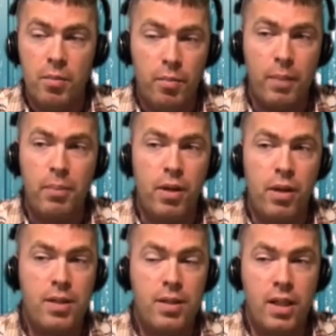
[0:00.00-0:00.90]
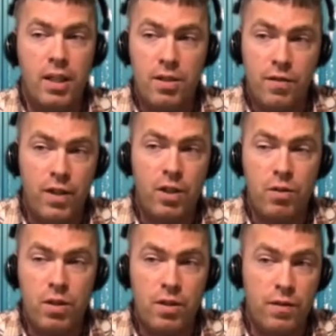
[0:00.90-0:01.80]
My promised land is
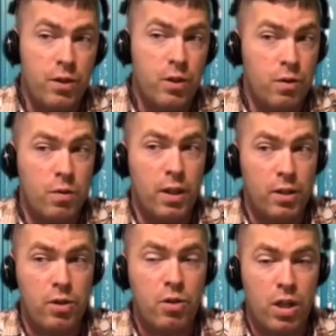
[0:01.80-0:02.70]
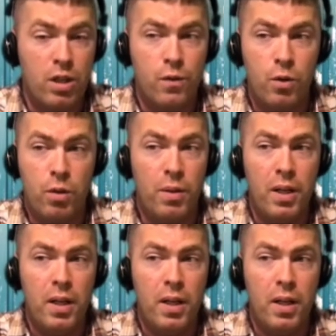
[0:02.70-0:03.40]
veterans and first responders transformed.